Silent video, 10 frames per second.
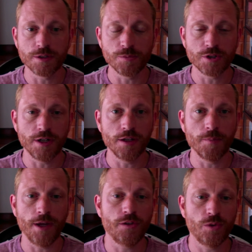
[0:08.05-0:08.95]
I'm trying to get
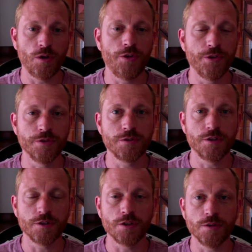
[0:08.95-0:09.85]
back to all those
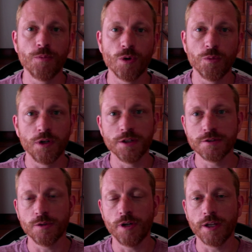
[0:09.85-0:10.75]
discussion board ones
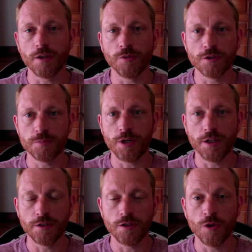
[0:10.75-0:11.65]
so I can respond to you.